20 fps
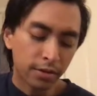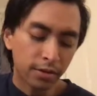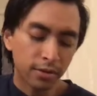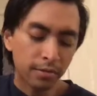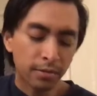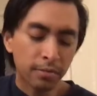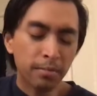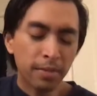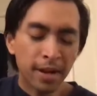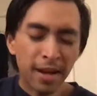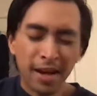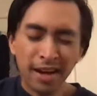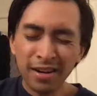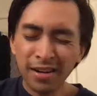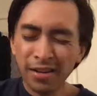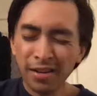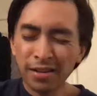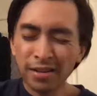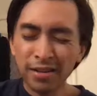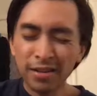No
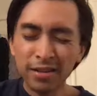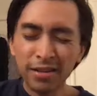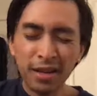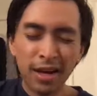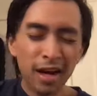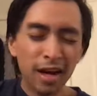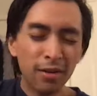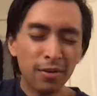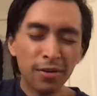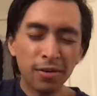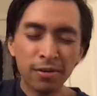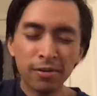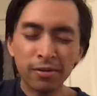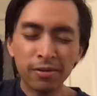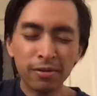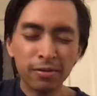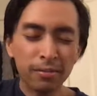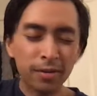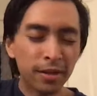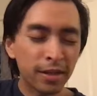matter the
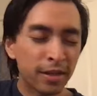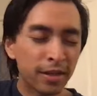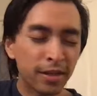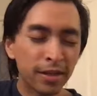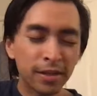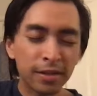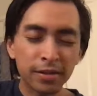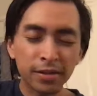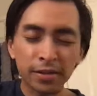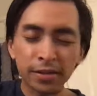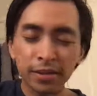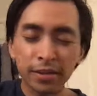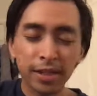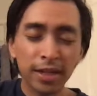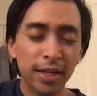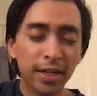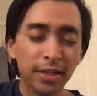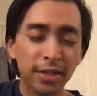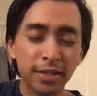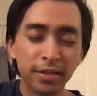hour or minute or
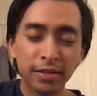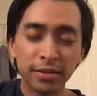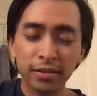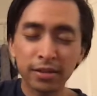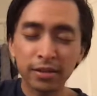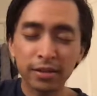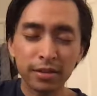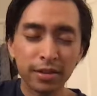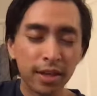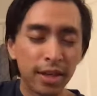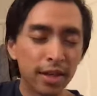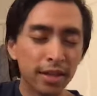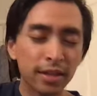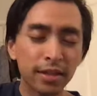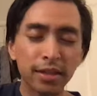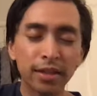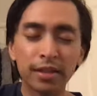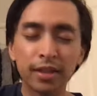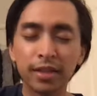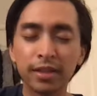second, the
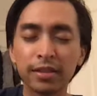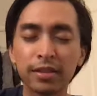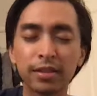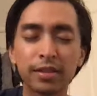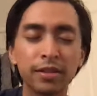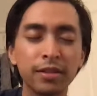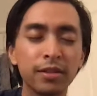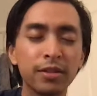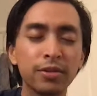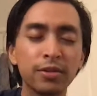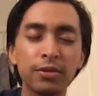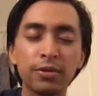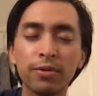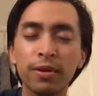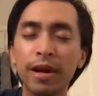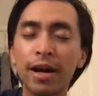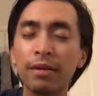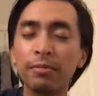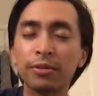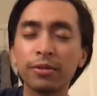second I see
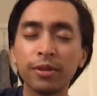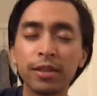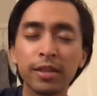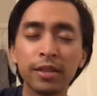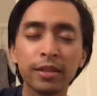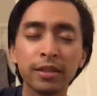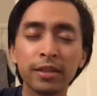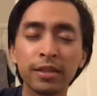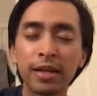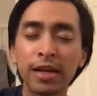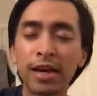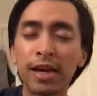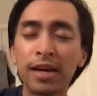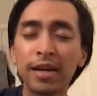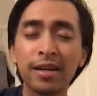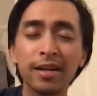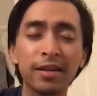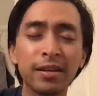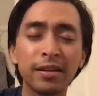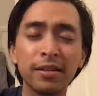you, I'm grinning
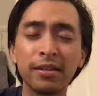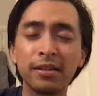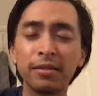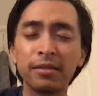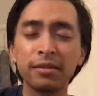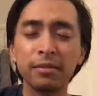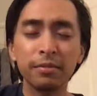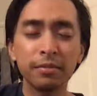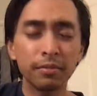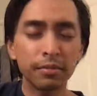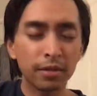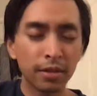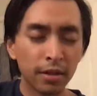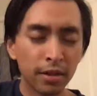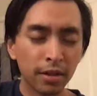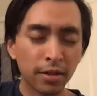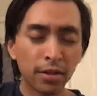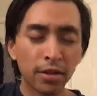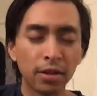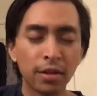now,
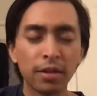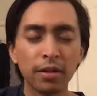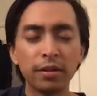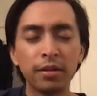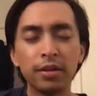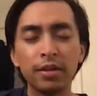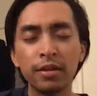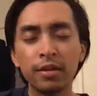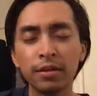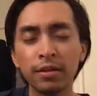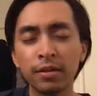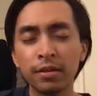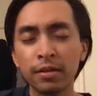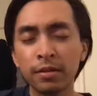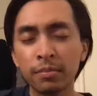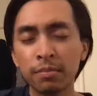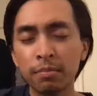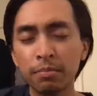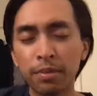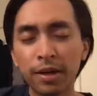
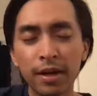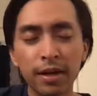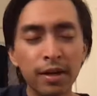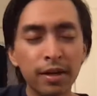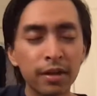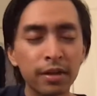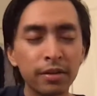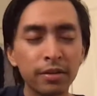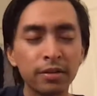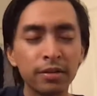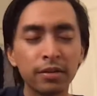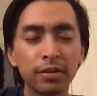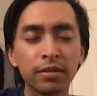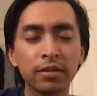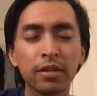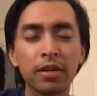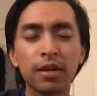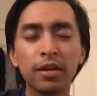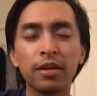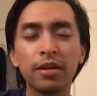thinking about your
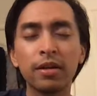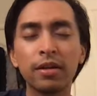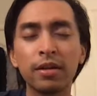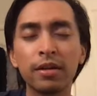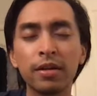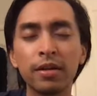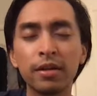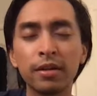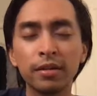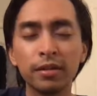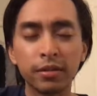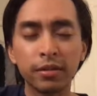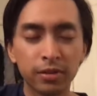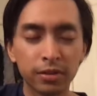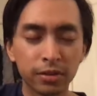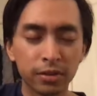touch.